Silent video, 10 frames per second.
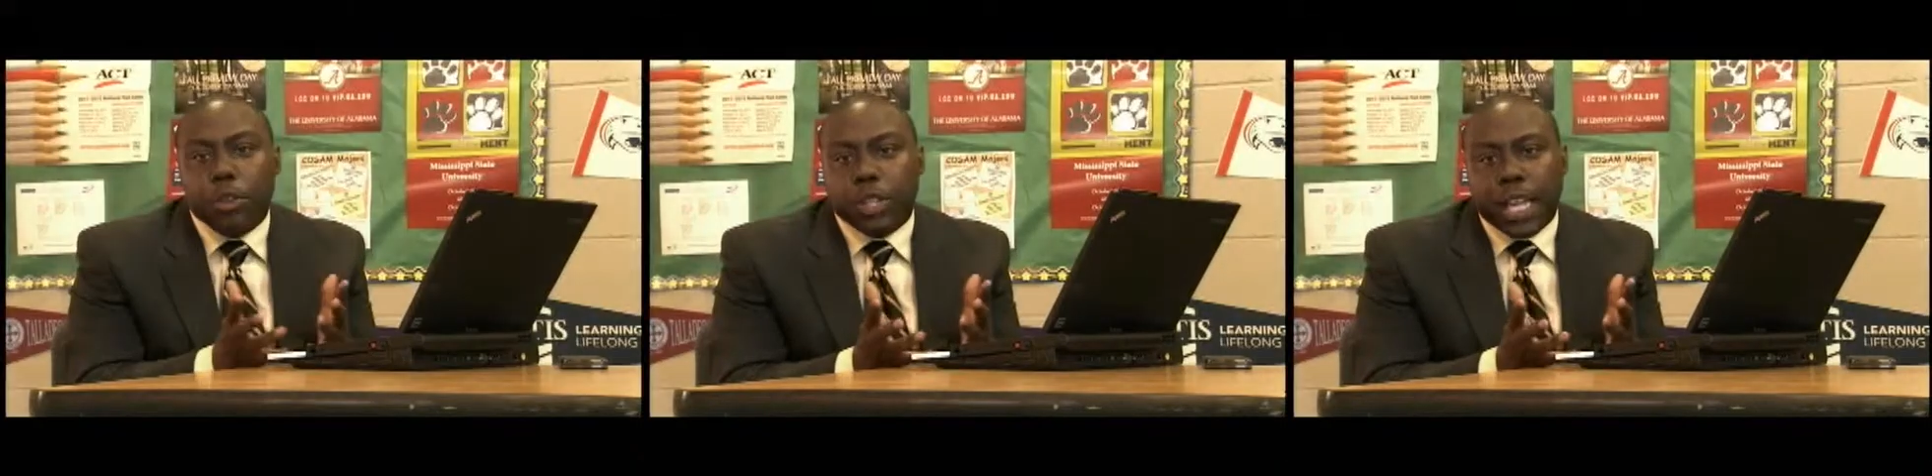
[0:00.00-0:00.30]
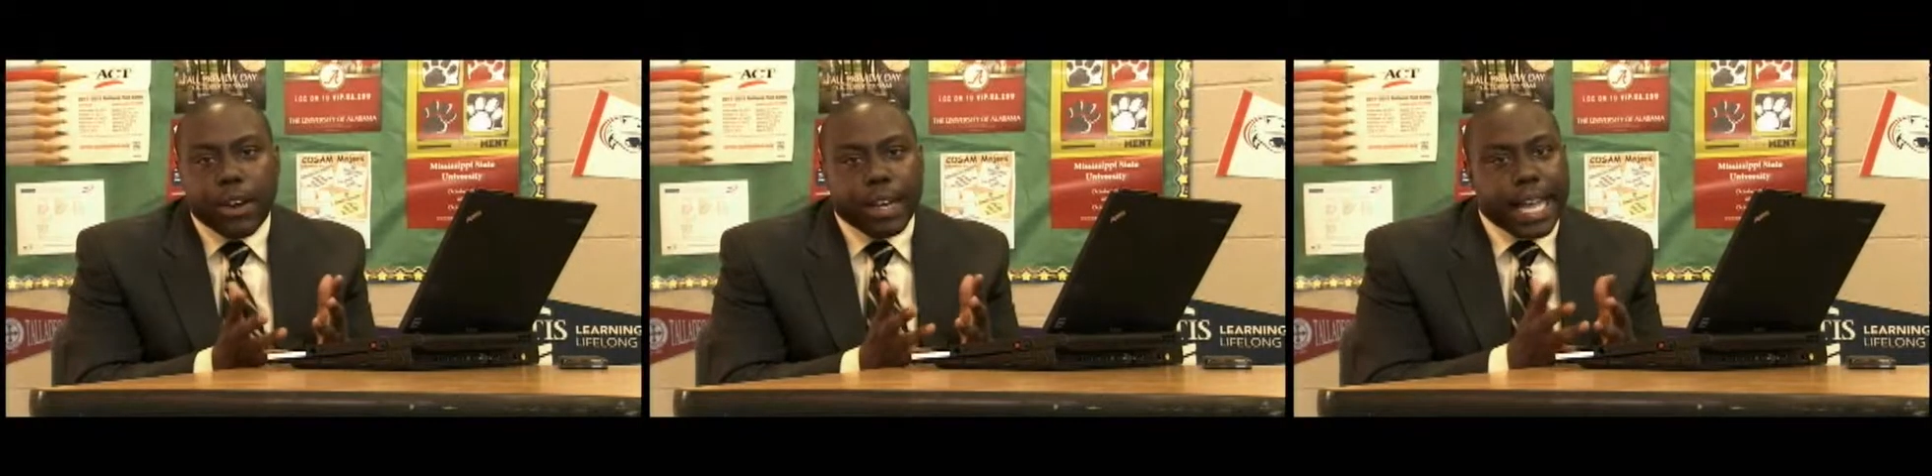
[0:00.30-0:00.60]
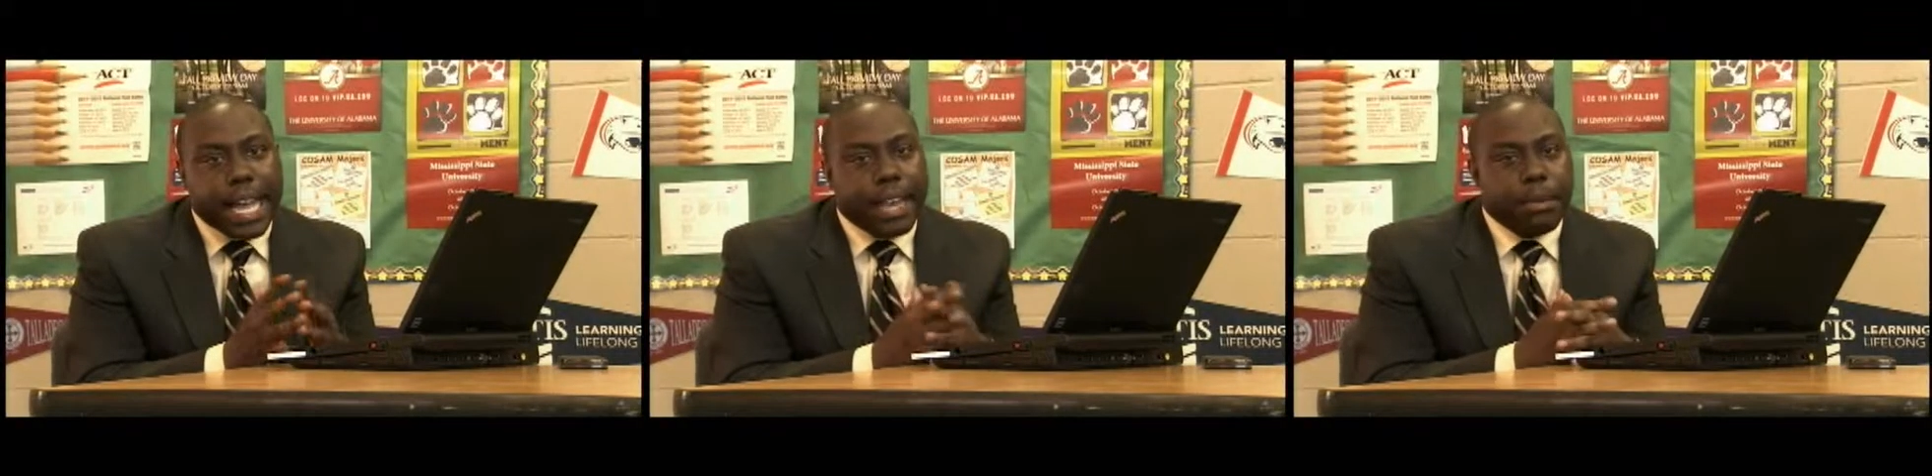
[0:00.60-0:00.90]
healthcare
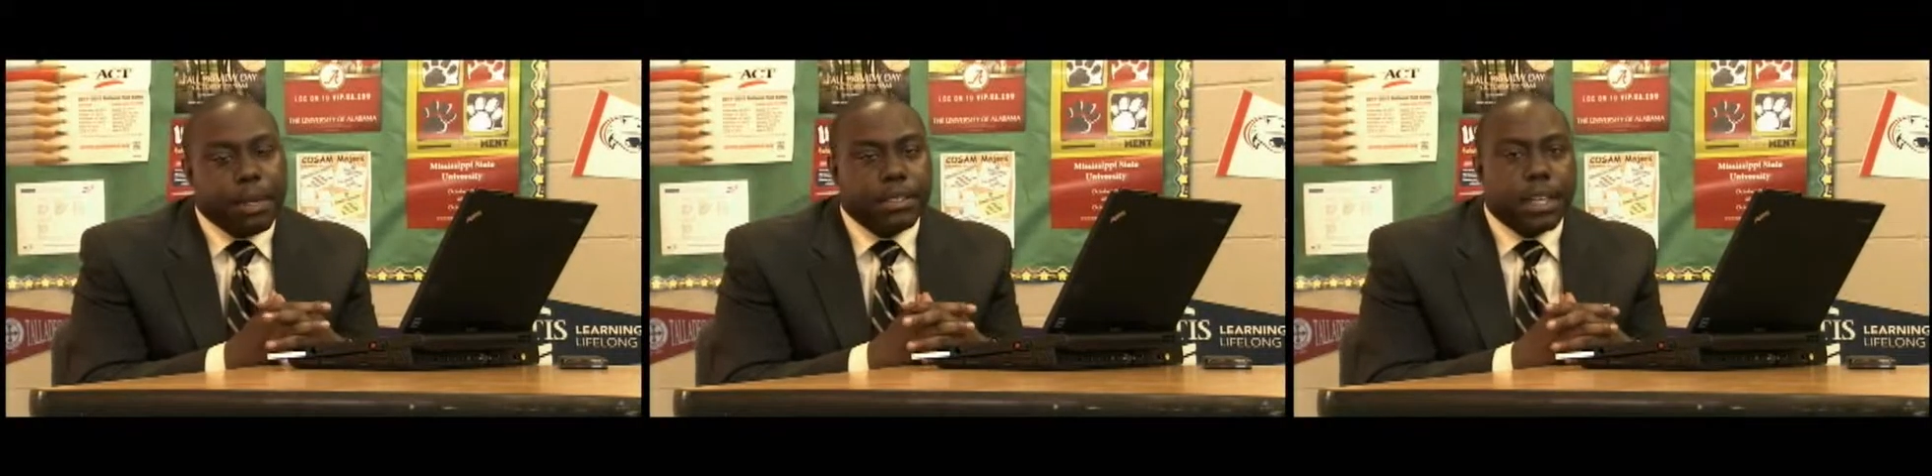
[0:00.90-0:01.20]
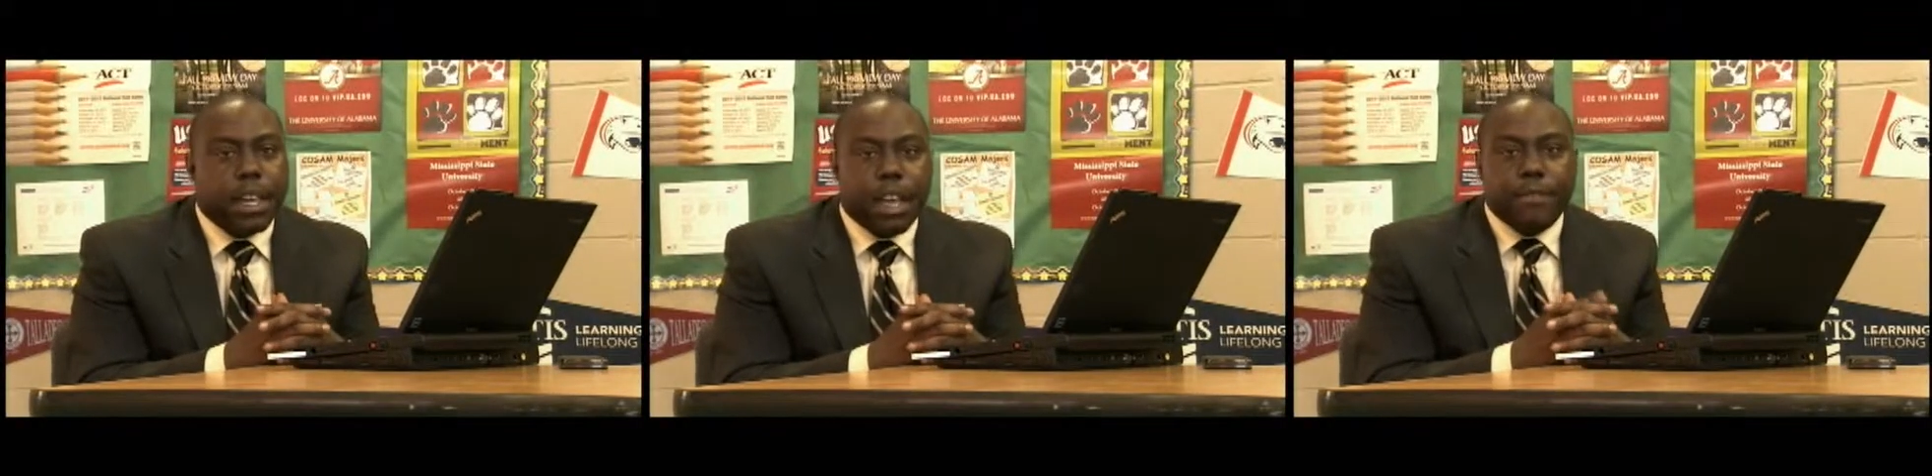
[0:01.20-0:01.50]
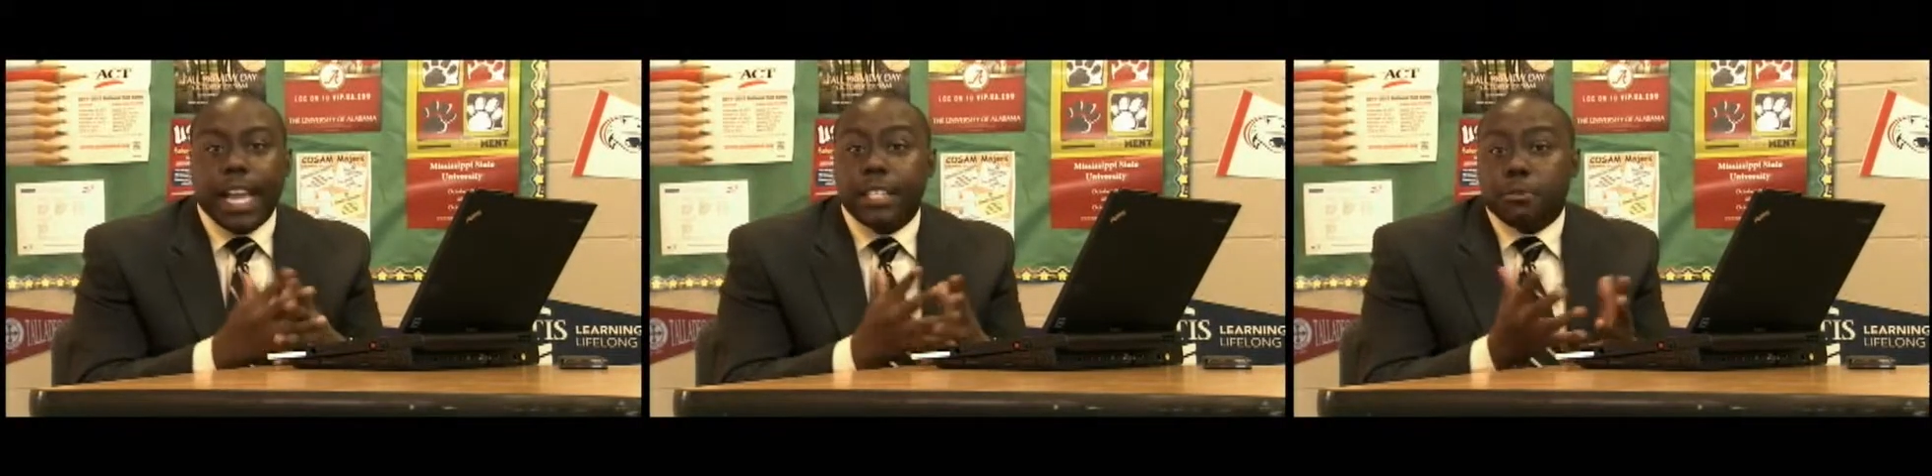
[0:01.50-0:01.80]
academies,
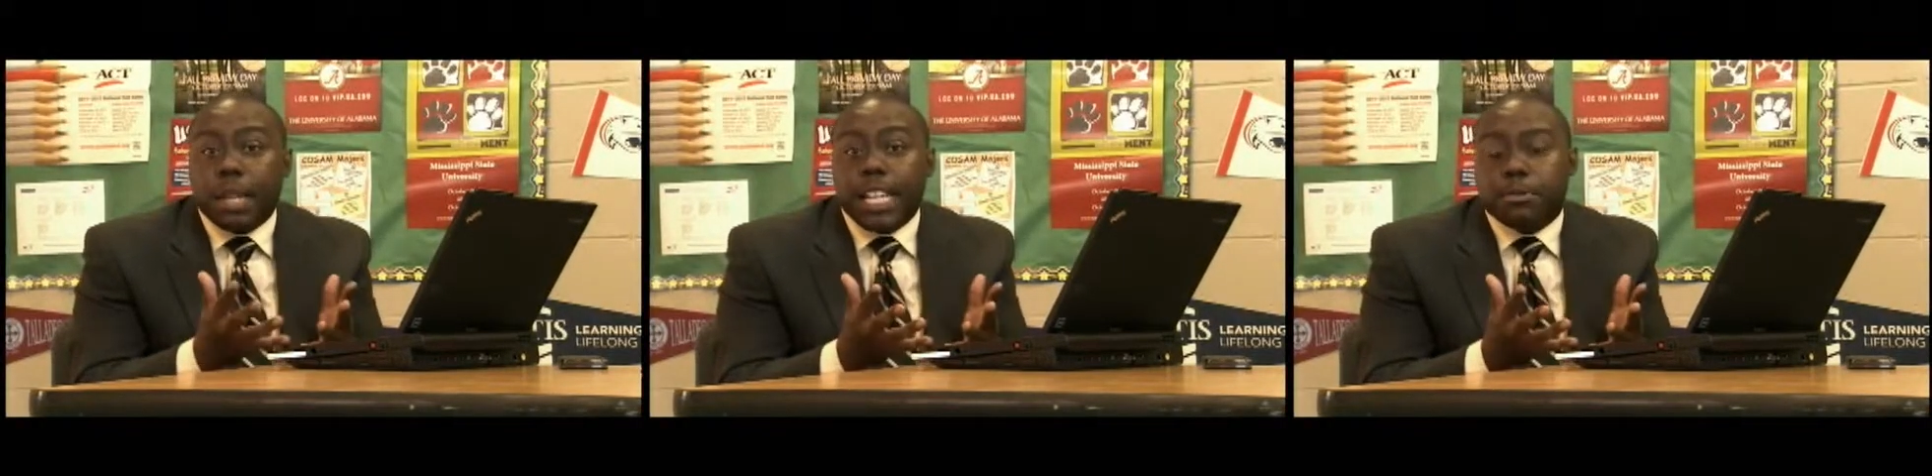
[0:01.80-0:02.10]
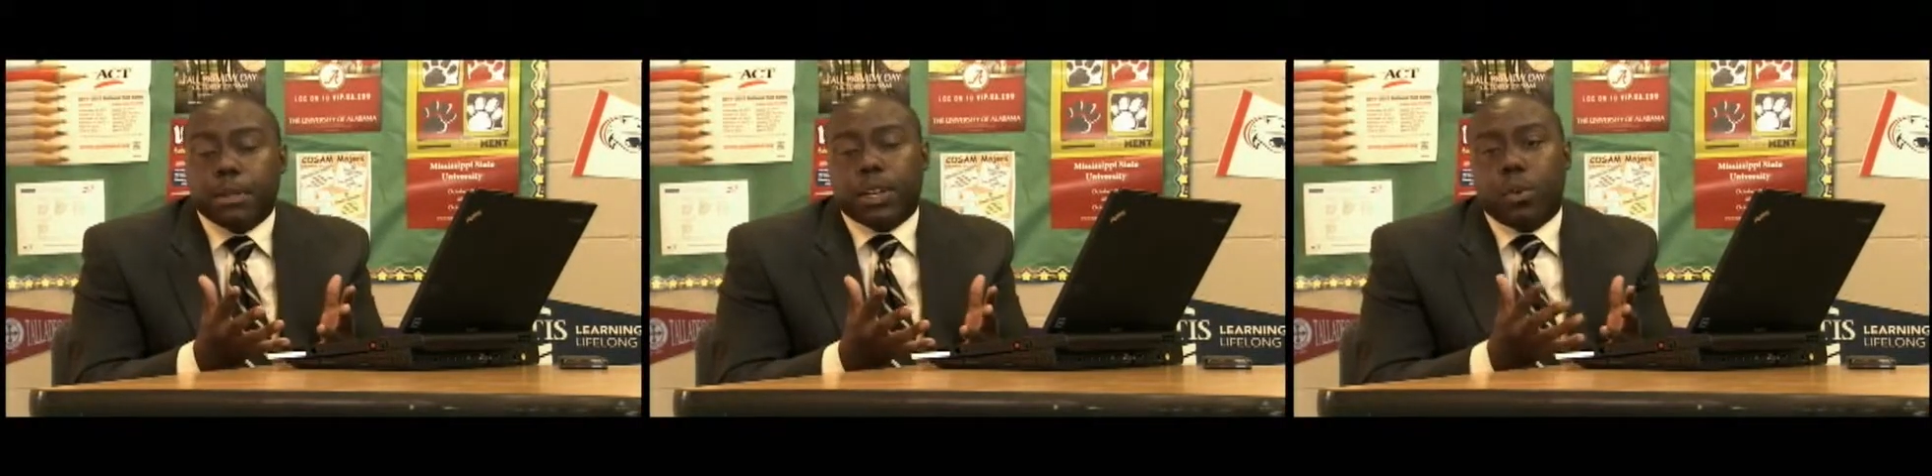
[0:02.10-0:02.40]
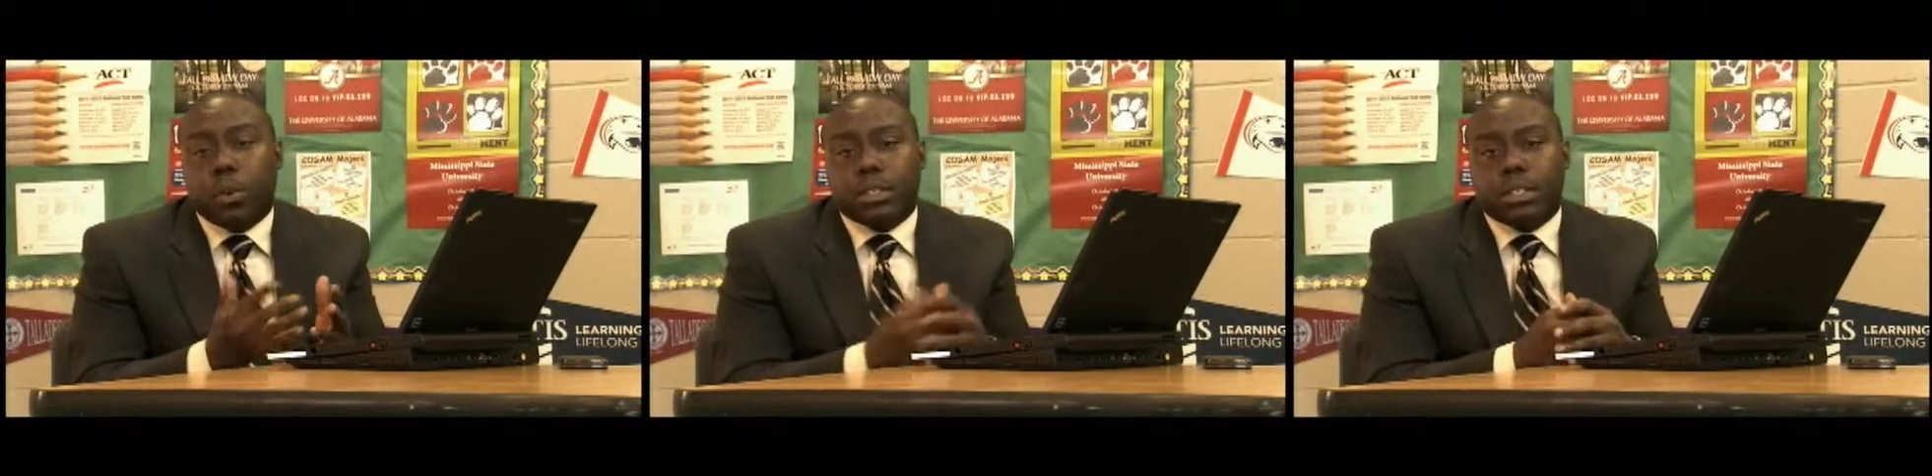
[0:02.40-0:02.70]
advanced placement
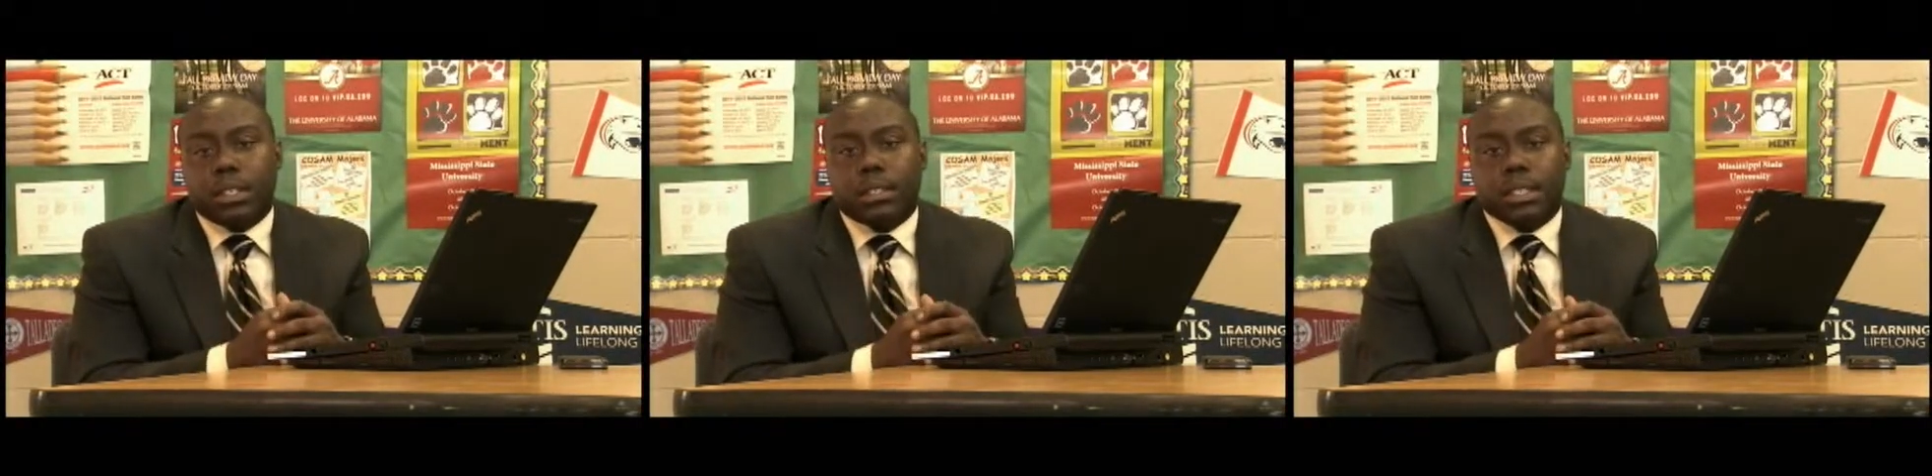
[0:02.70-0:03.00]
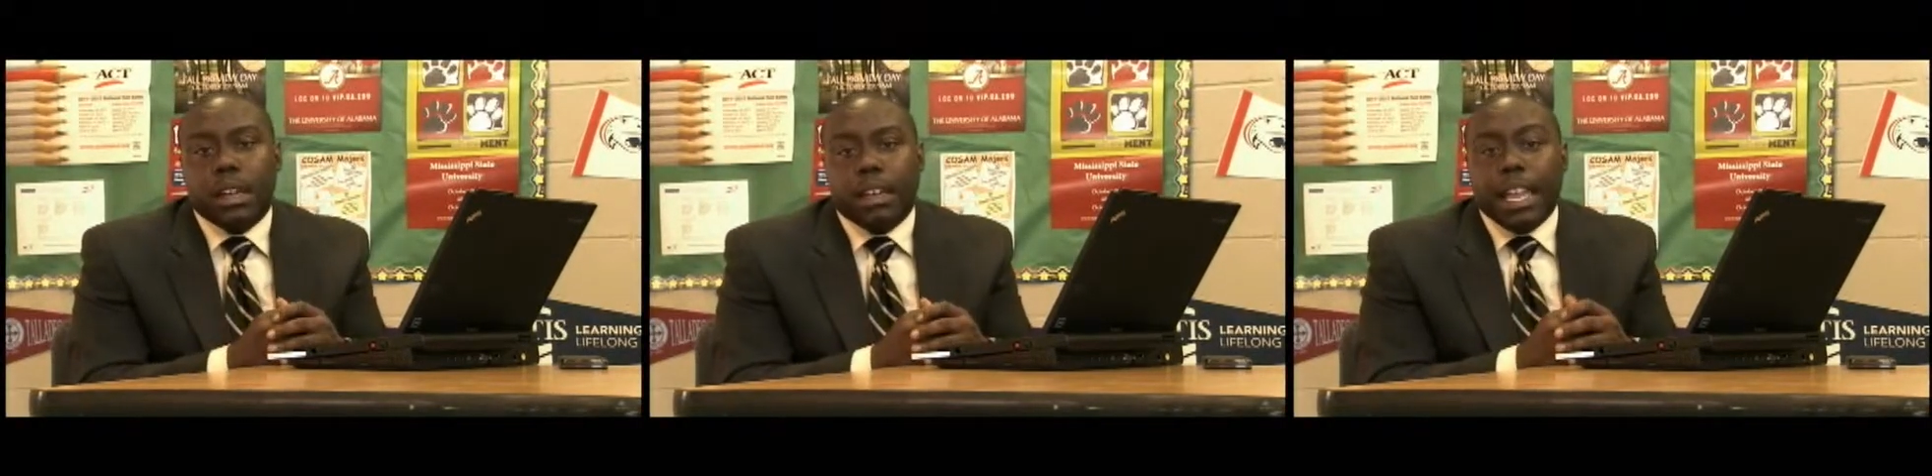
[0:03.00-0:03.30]
courses,